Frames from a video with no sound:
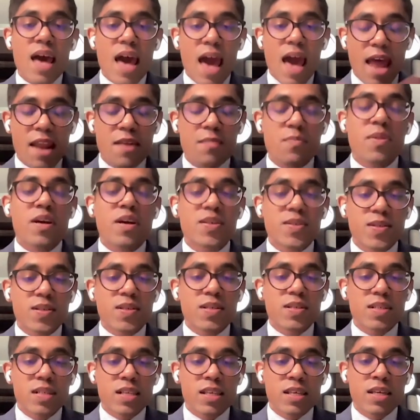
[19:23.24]
and
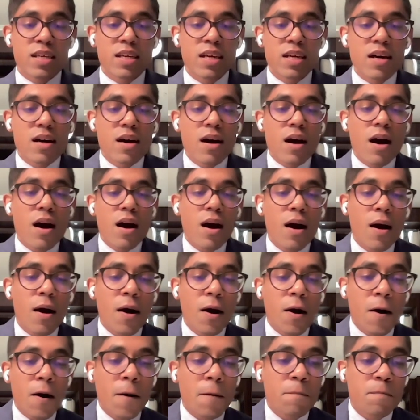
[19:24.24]
basically
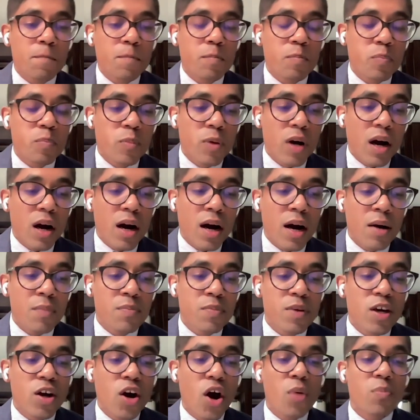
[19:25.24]

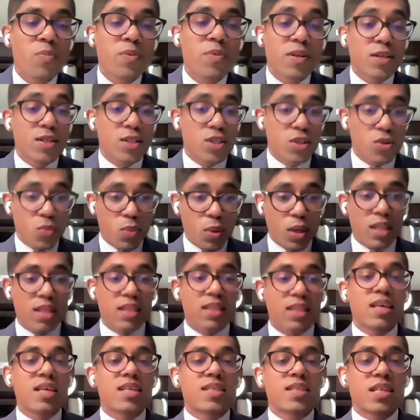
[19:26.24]
be competitive in
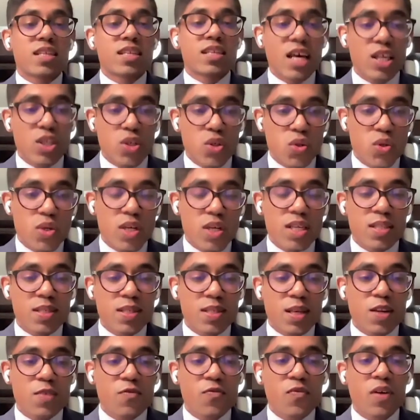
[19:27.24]
these industries
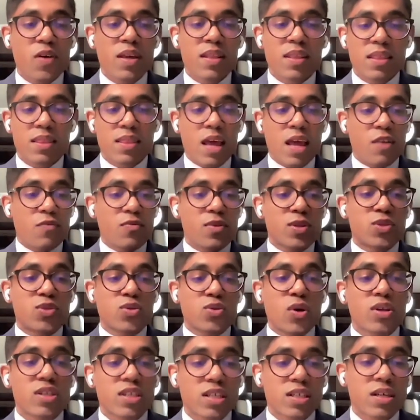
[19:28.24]
in a way that was
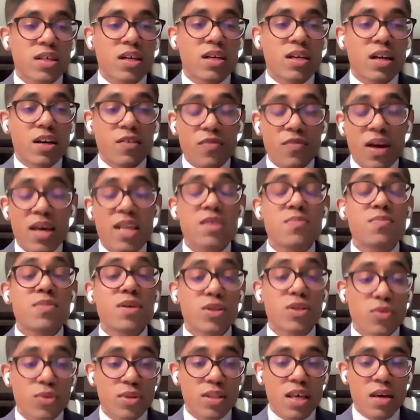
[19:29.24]
not available
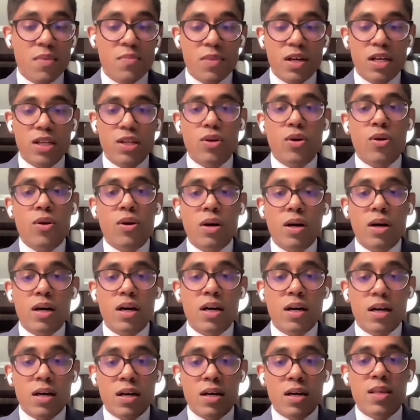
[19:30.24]
to them a lot
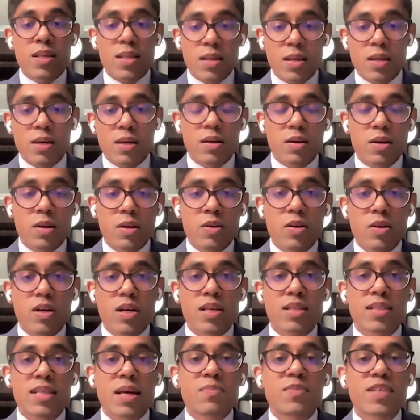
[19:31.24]

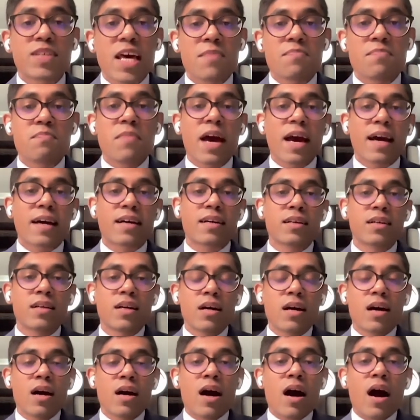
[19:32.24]
some time back.
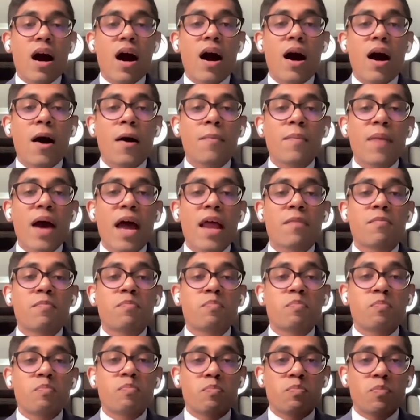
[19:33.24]
And
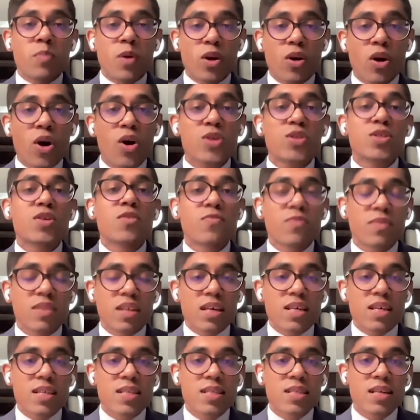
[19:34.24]
because of
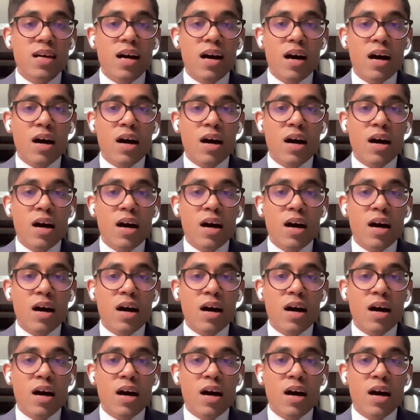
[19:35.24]
this,